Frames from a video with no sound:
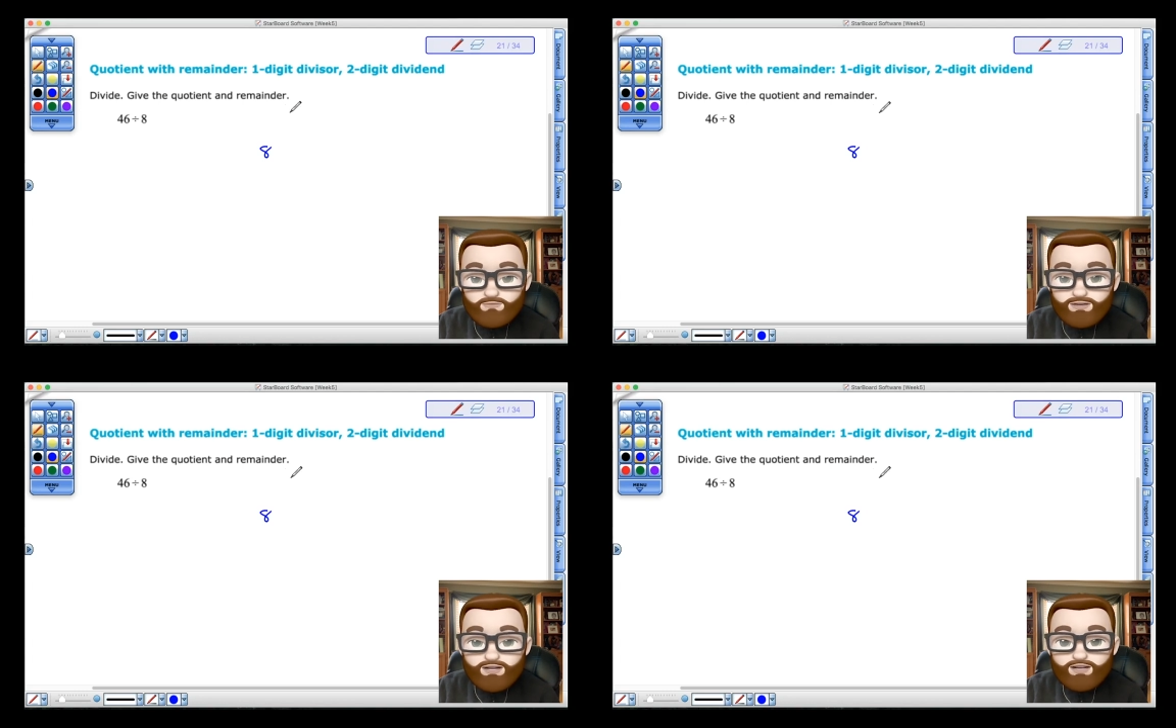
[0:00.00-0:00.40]

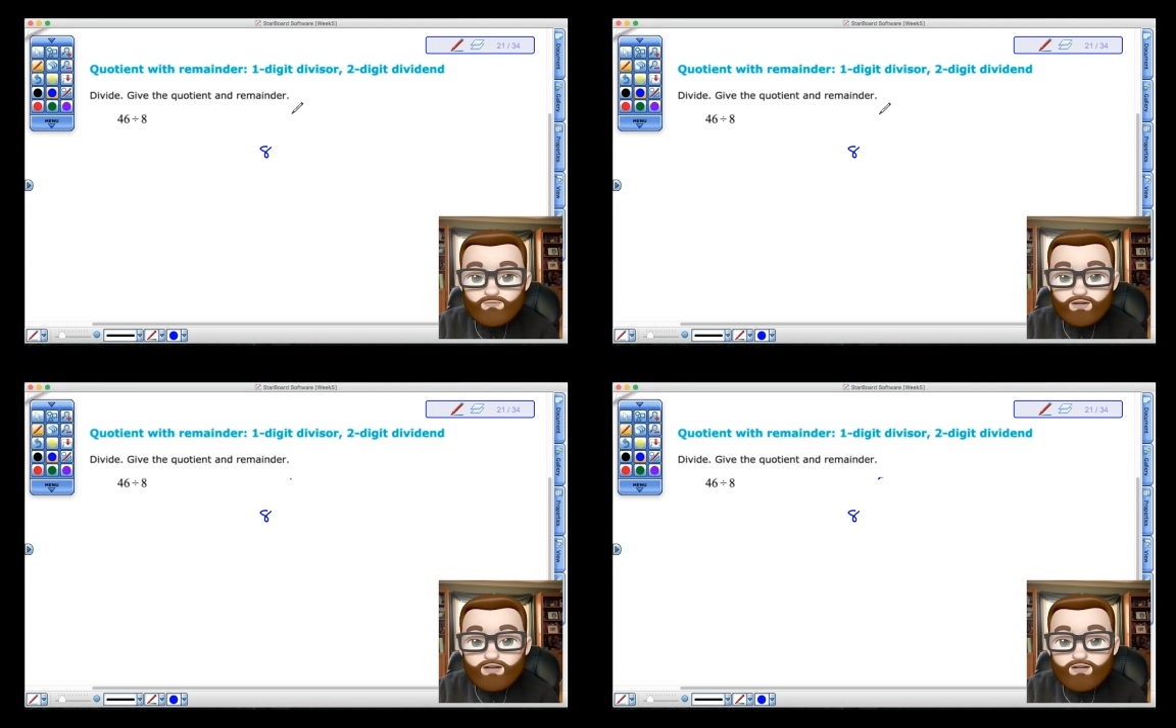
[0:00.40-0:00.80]
but I can
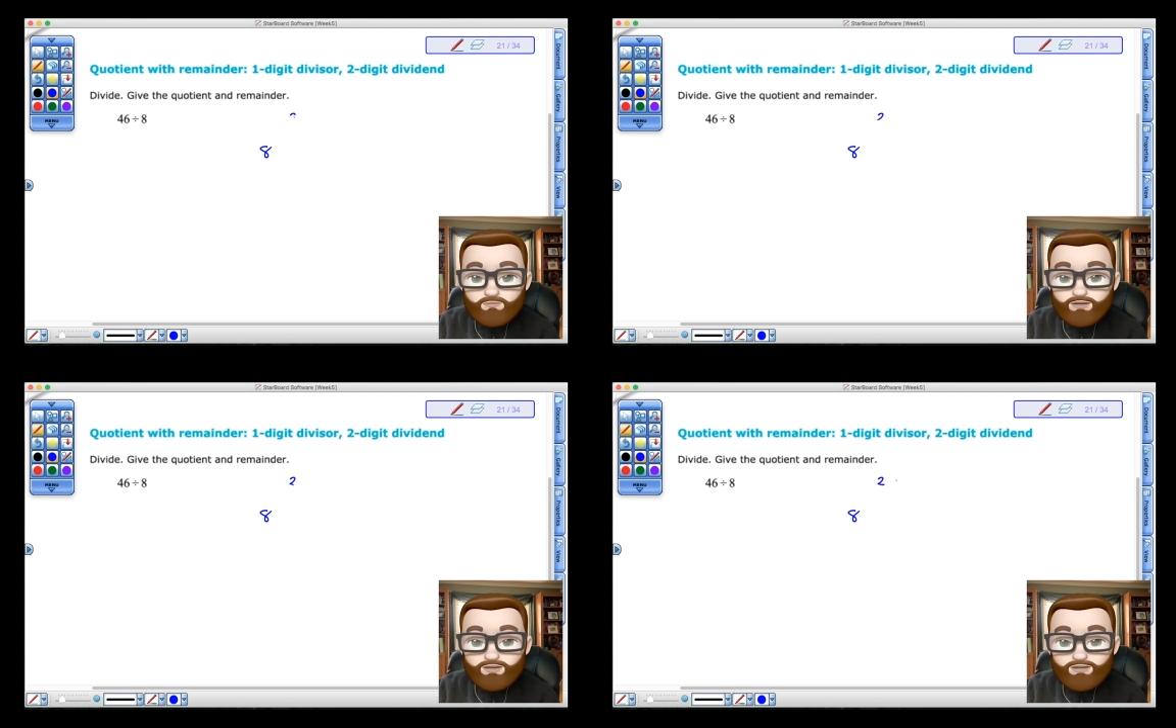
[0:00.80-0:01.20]
work on
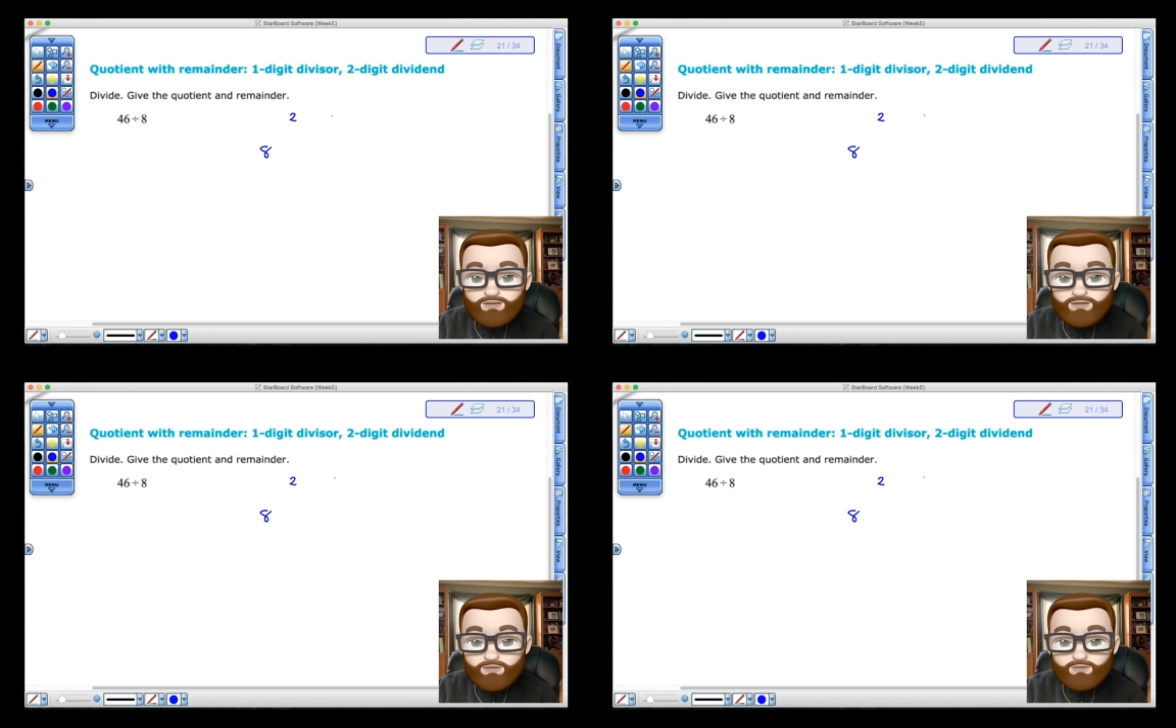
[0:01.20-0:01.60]
with
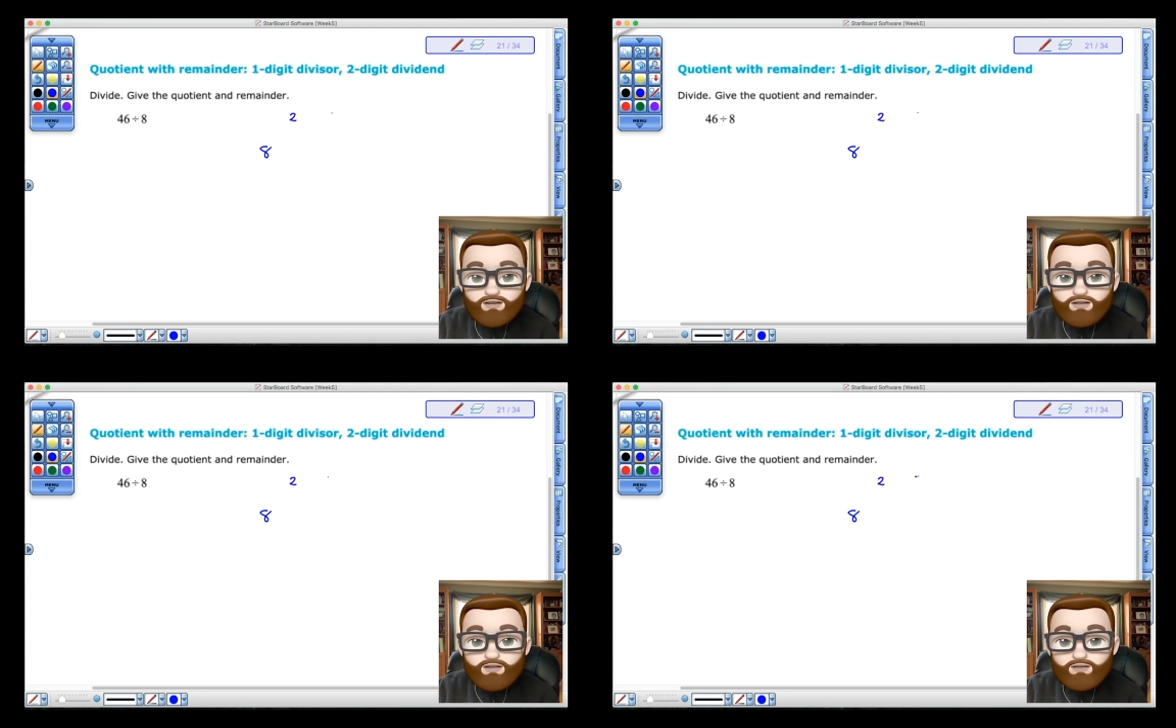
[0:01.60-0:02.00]
2,
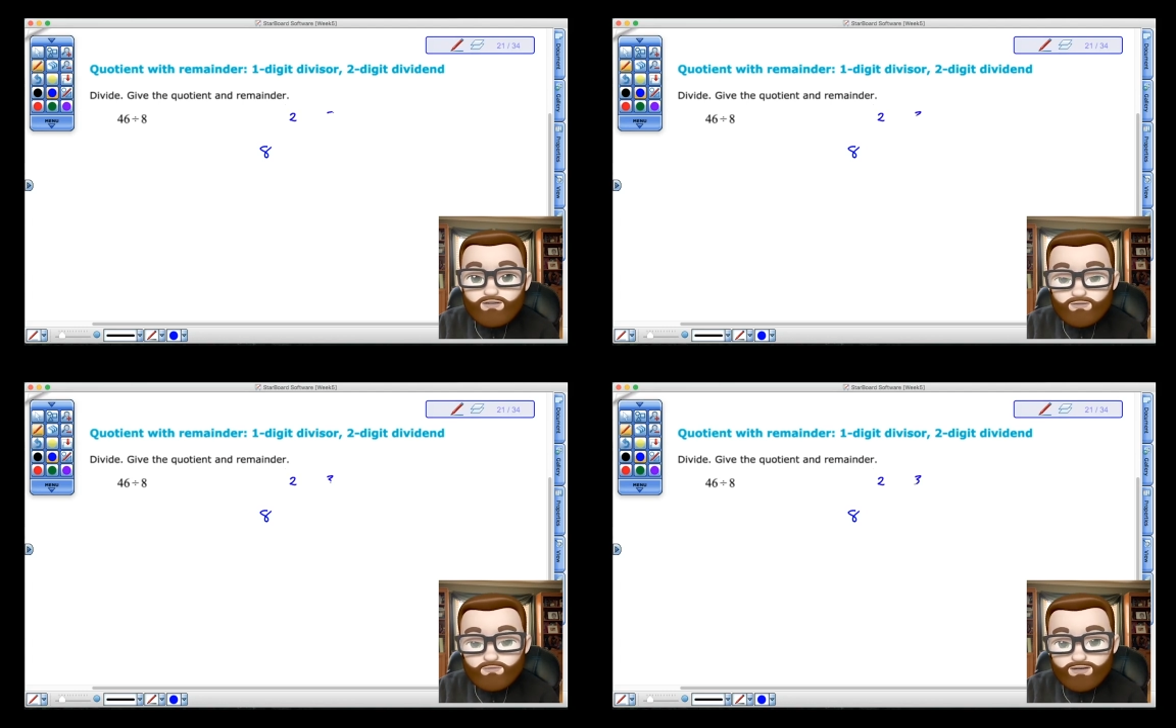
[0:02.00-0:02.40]

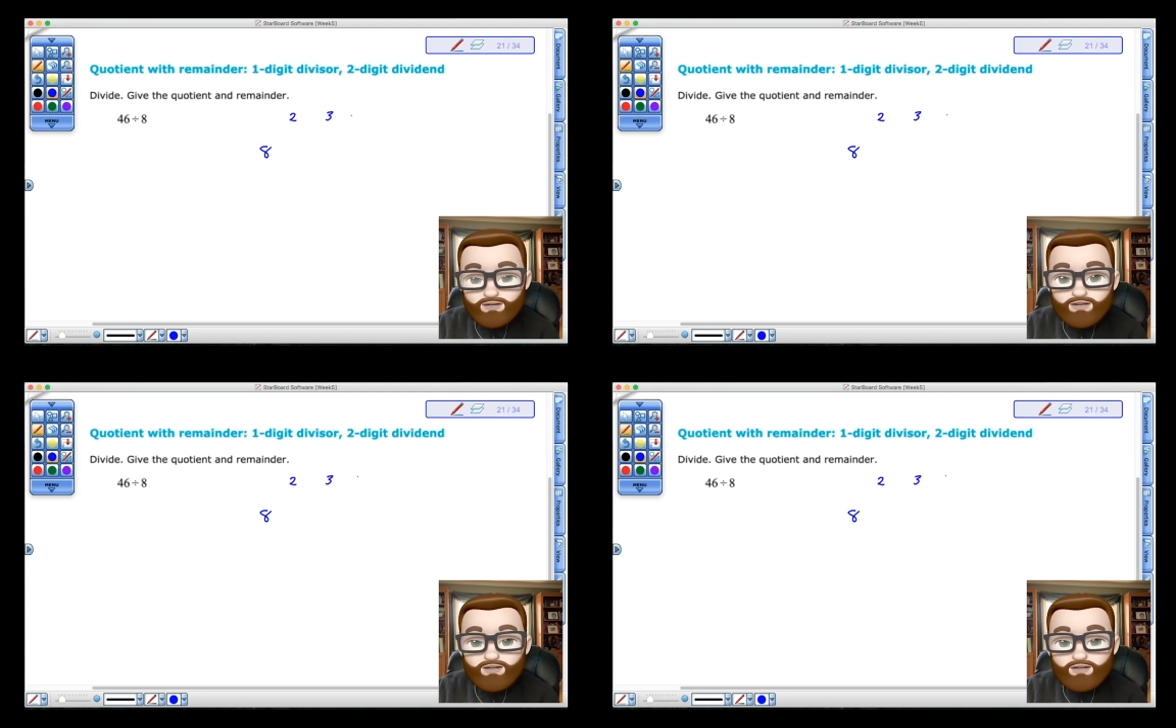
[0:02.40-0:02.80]
3,